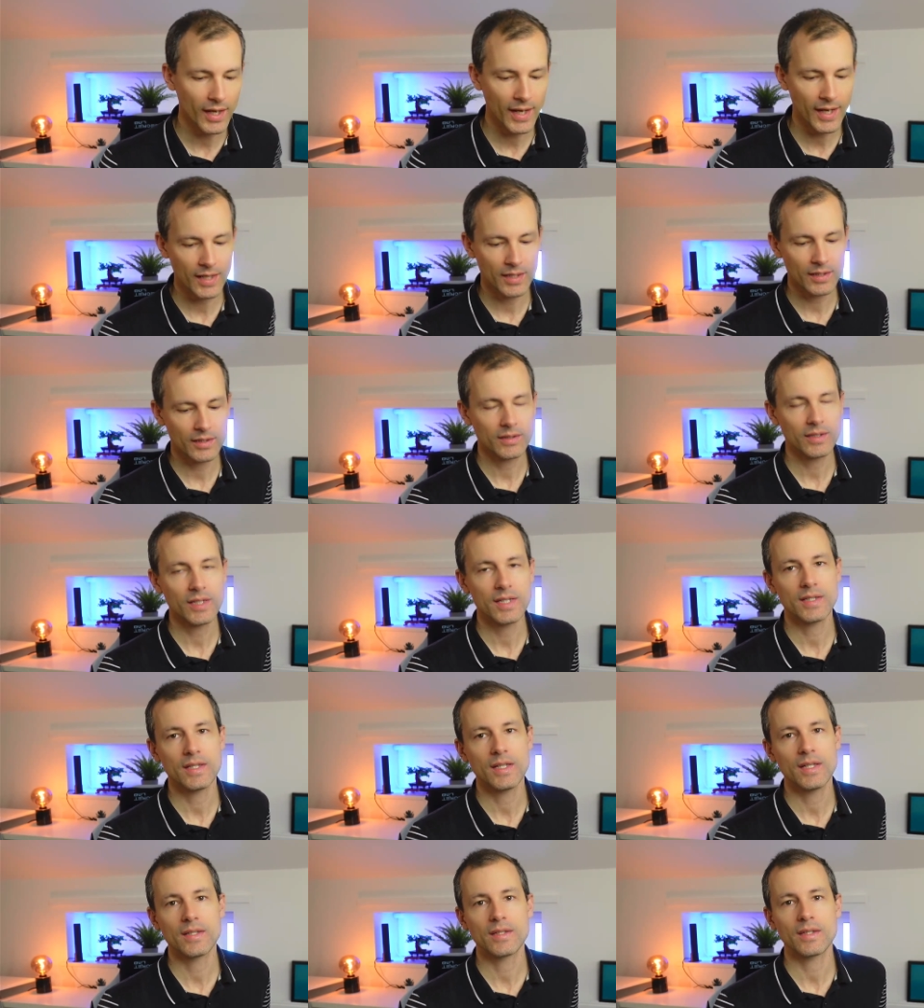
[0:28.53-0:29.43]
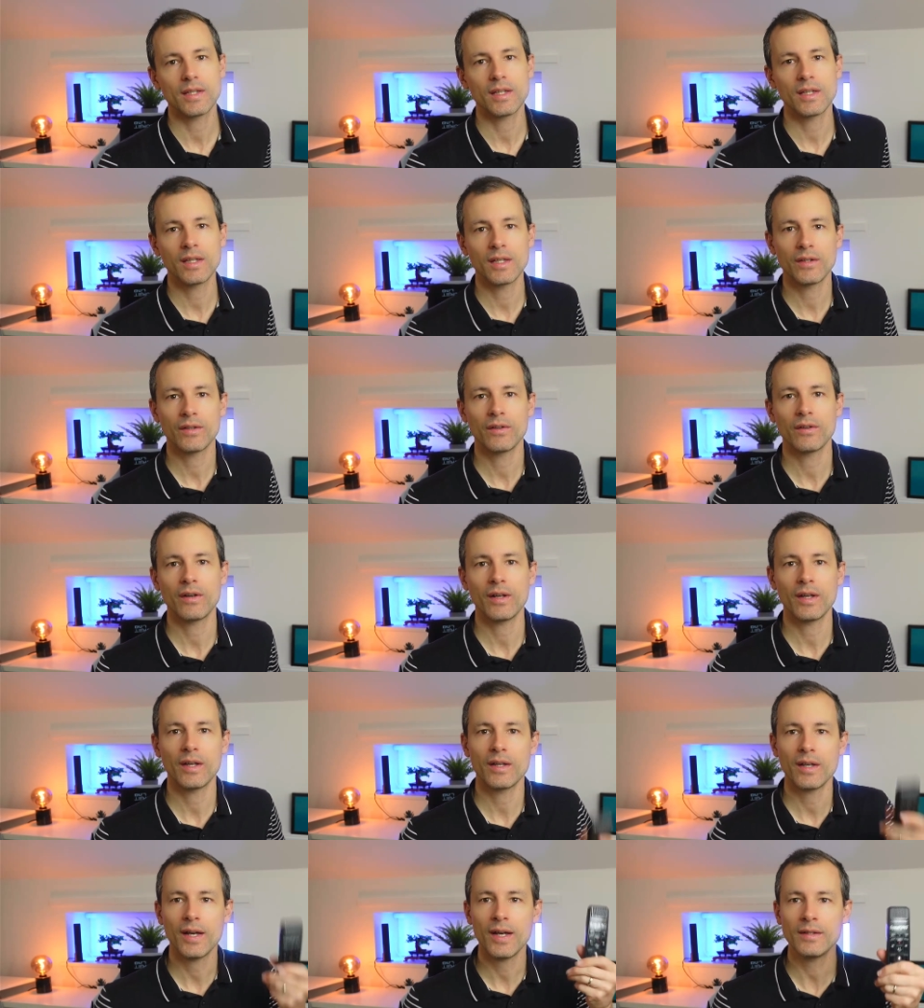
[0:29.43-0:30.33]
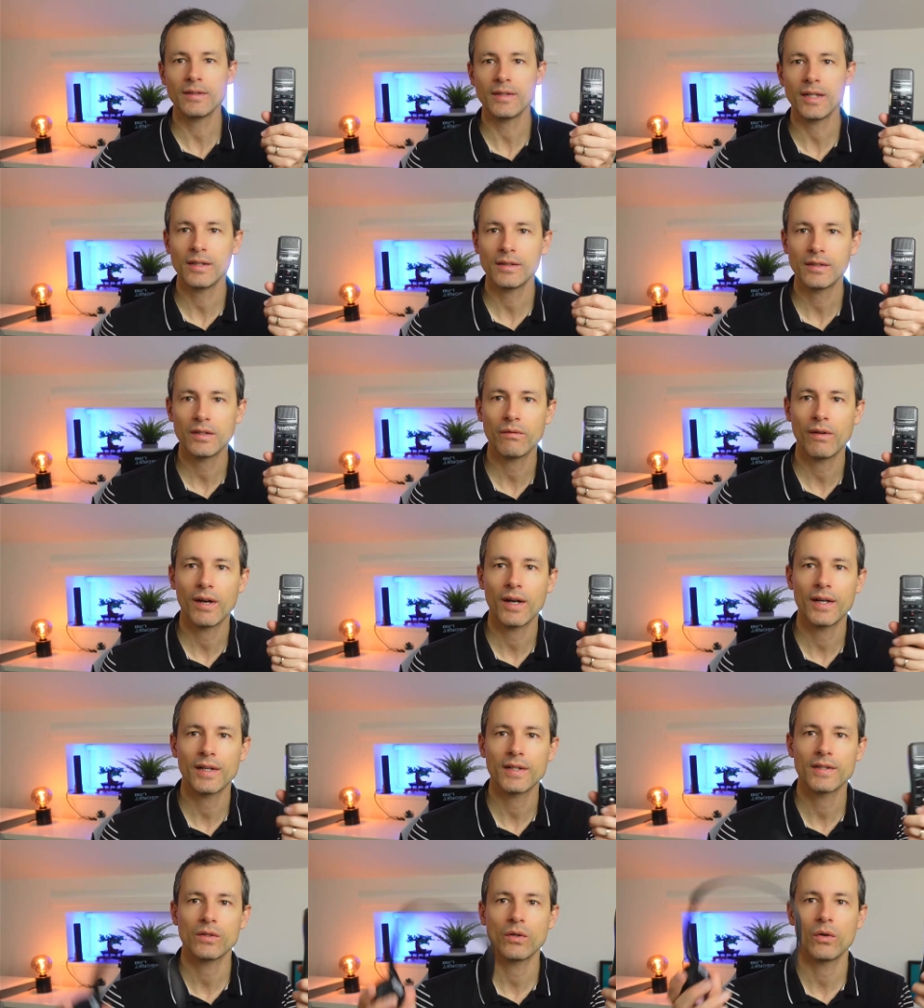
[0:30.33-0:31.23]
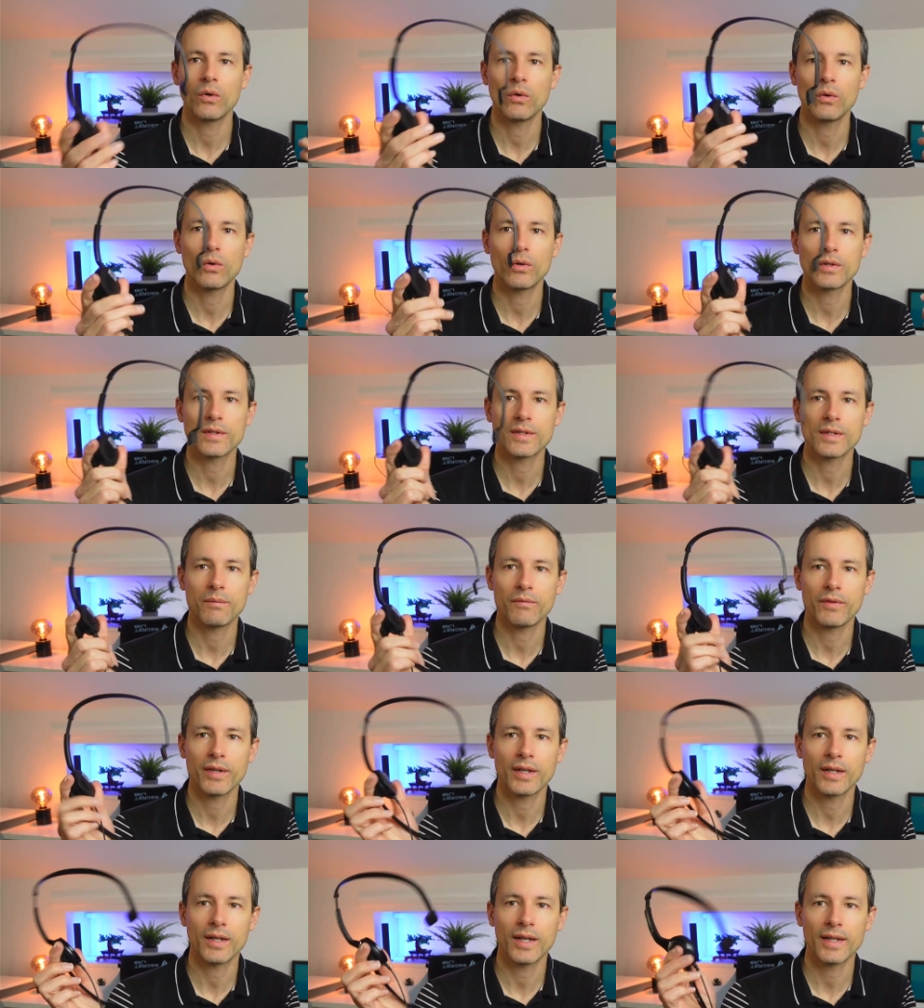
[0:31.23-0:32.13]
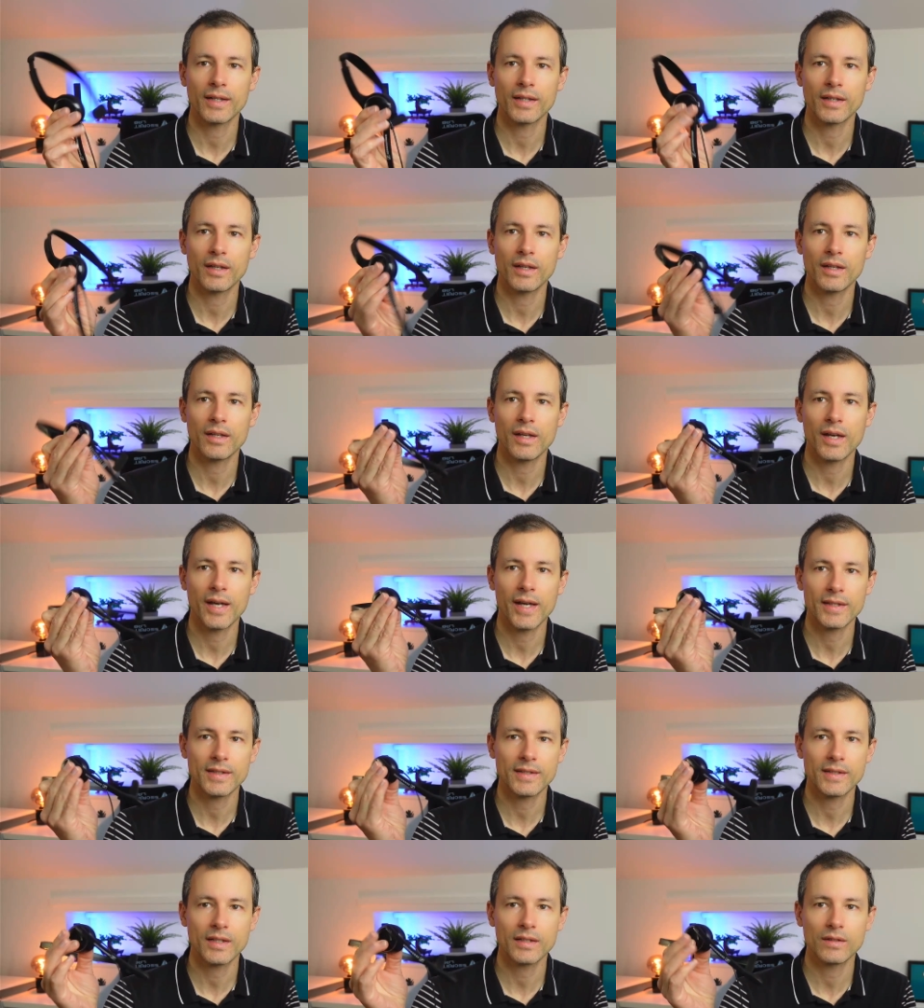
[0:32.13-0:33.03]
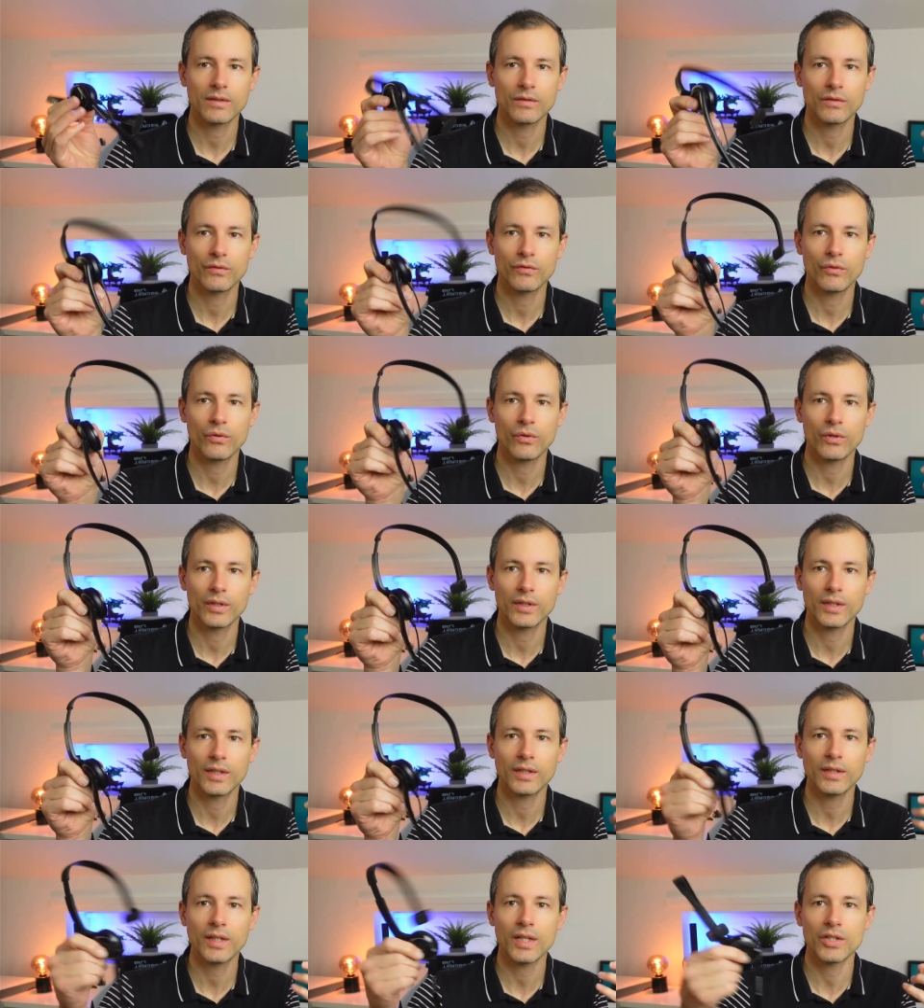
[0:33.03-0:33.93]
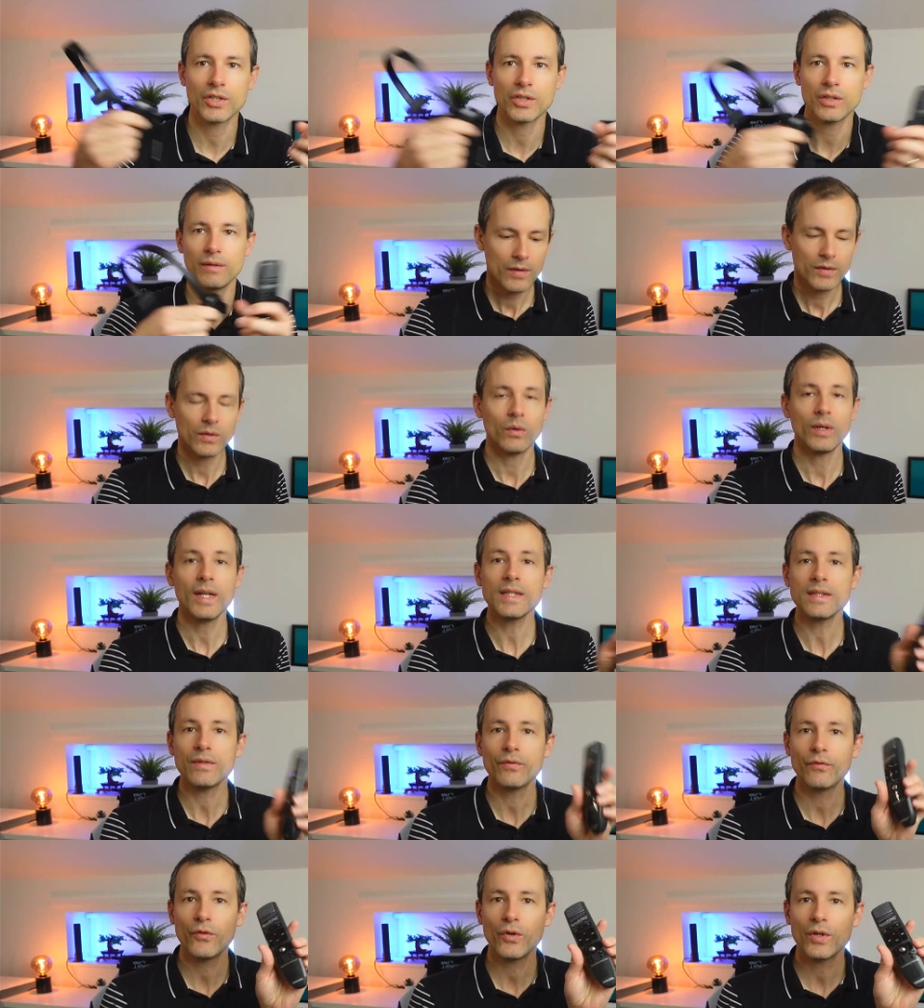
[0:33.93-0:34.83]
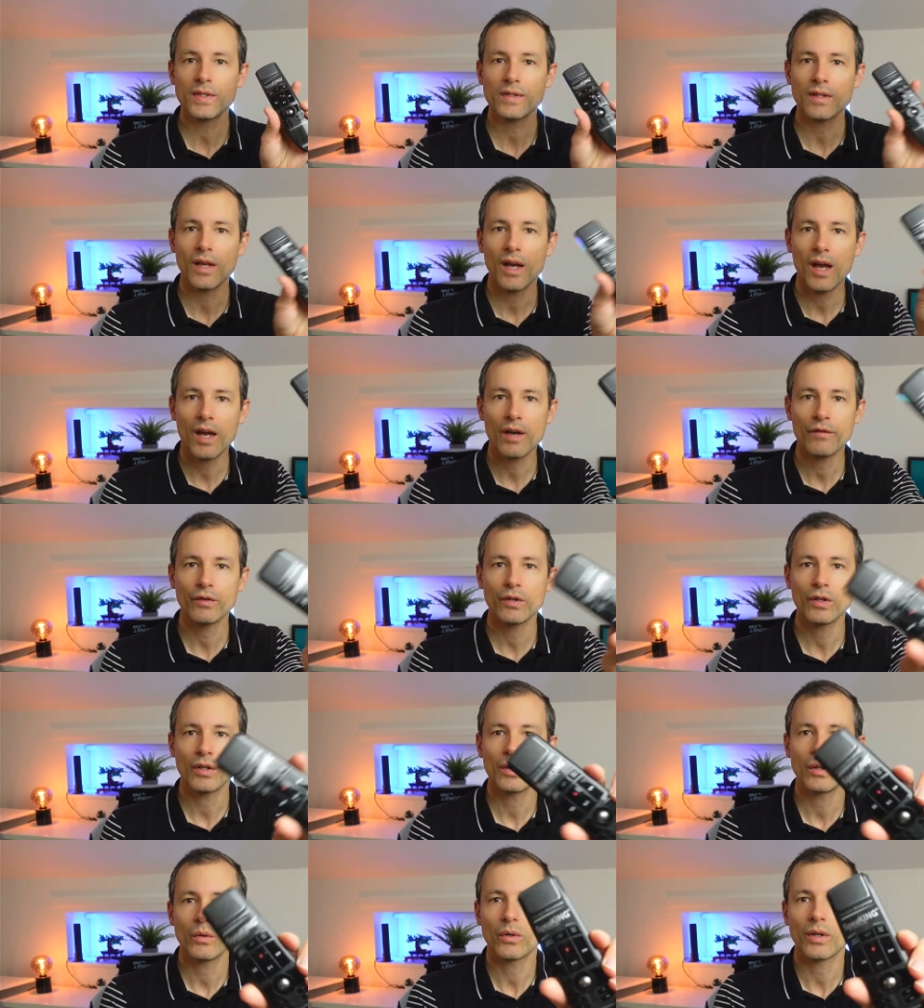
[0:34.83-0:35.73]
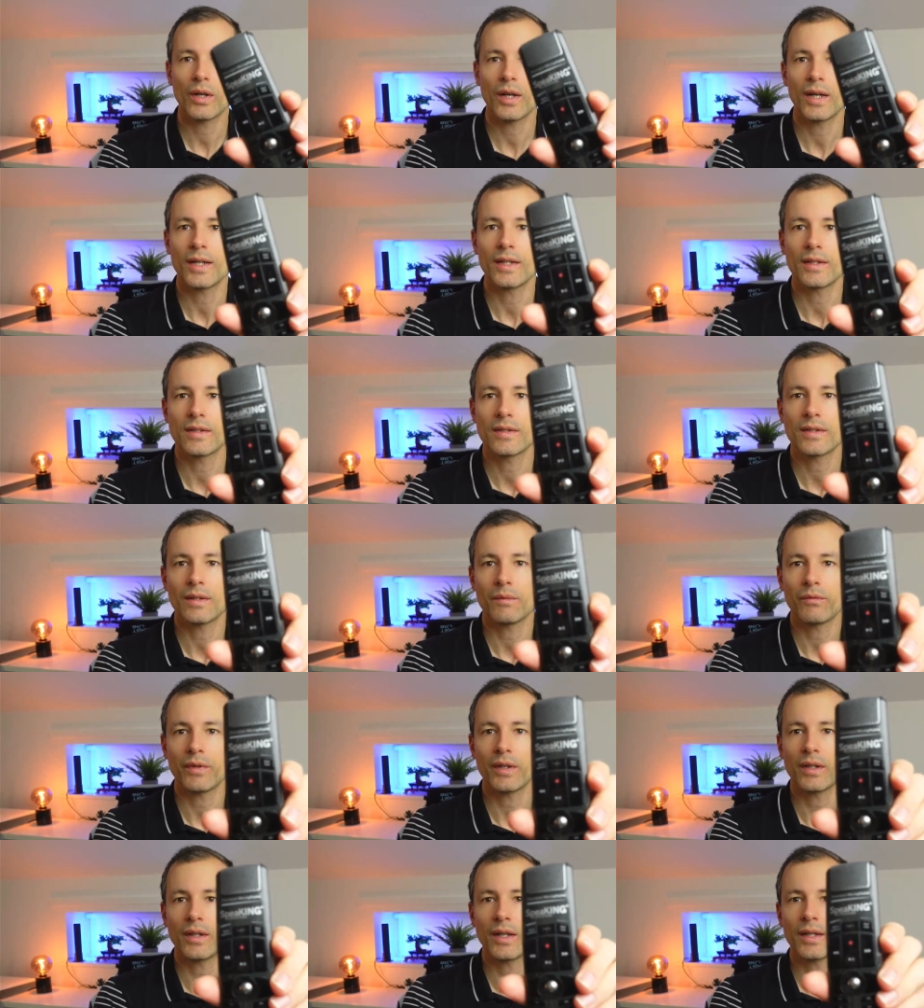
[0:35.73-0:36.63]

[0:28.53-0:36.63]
And this is either a handheld device or something like a headset for dictation. So let's first have a look at something